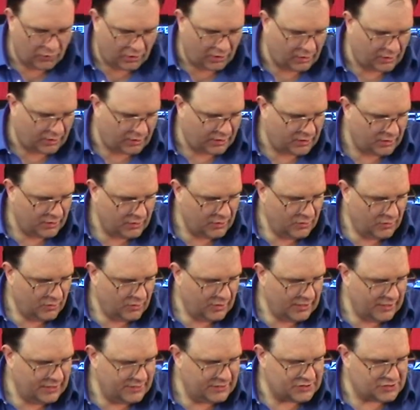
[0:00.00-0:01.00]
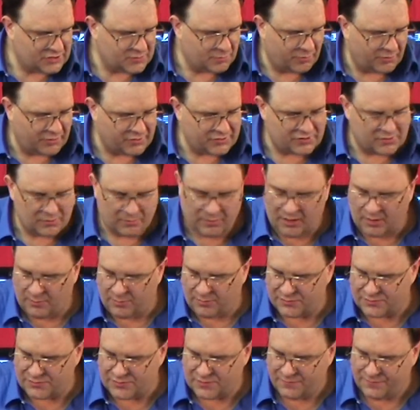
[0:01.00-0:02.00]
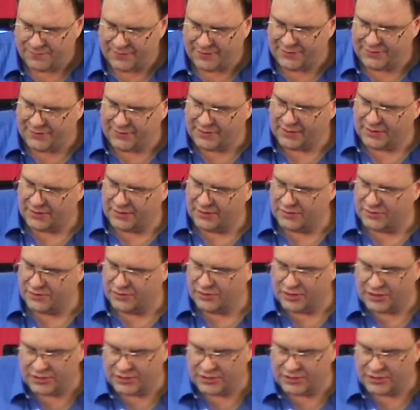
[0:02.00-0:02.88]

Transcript: work and disperse the bubbles. Now you can